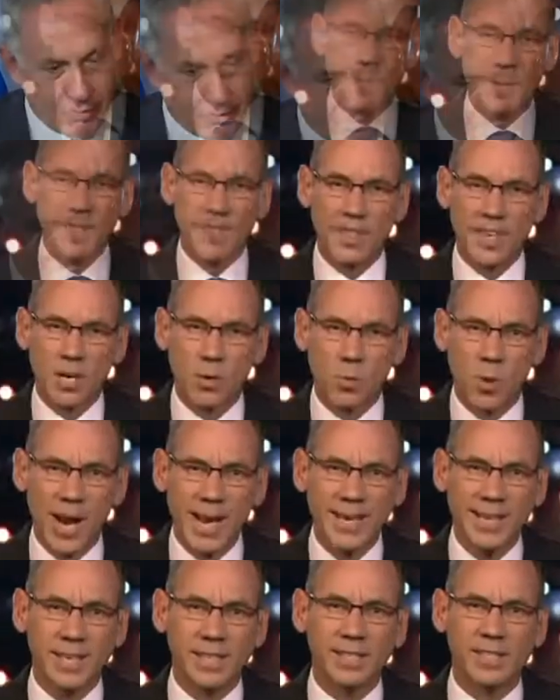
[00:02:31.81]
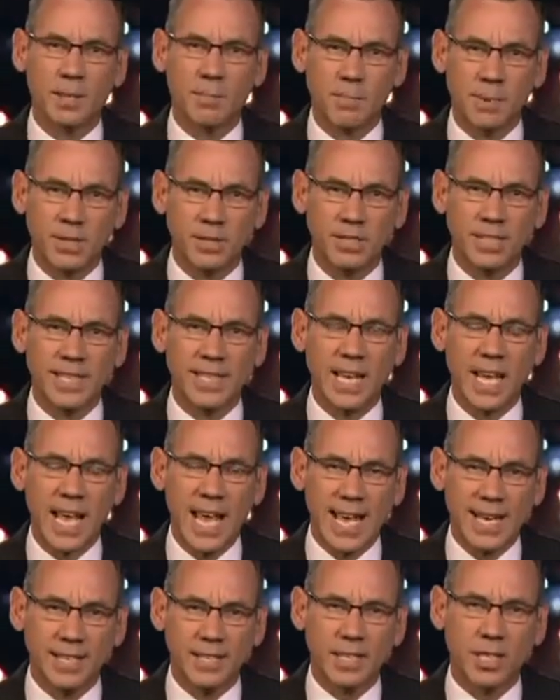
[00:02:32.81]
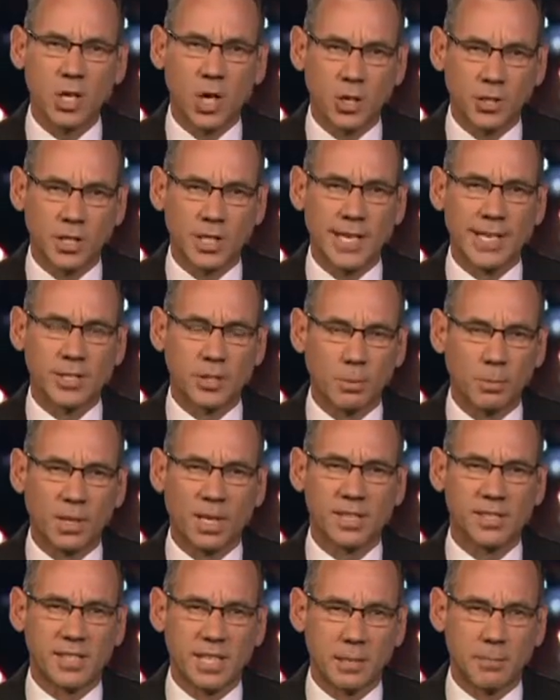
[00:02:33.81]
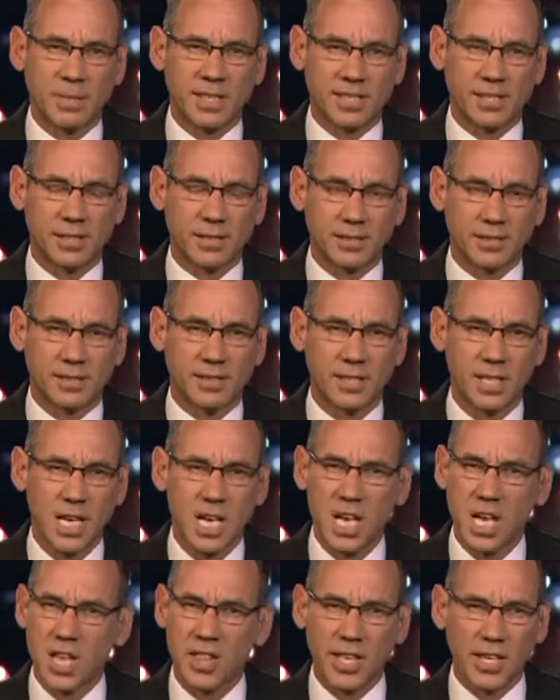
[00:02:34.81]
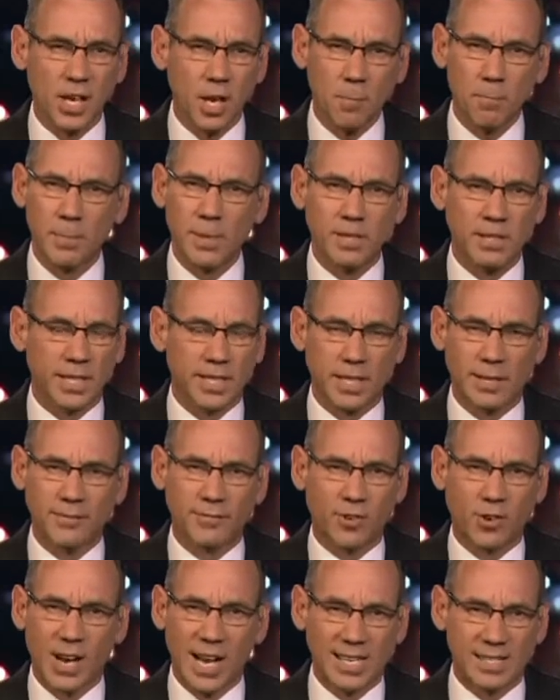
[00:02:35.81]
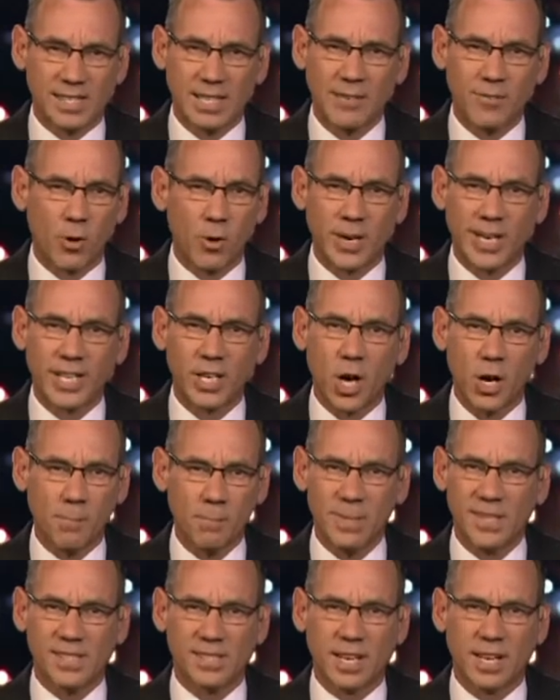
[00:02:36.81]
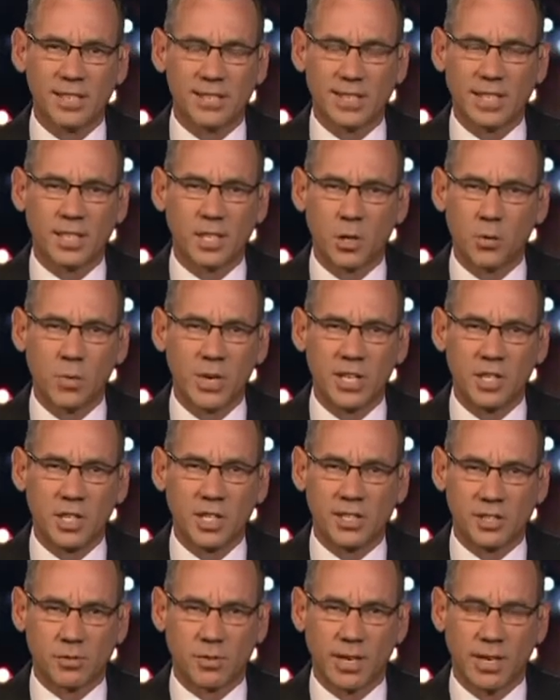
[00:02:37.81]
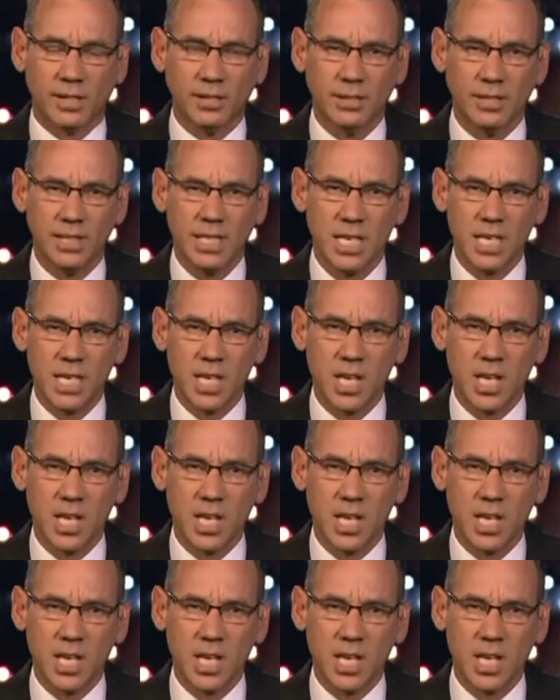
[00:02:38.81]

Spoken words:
I mean, the Iranians are building intercontinental ballistic missiles. They're not building them for us. They've already got missiles that can reach Israel.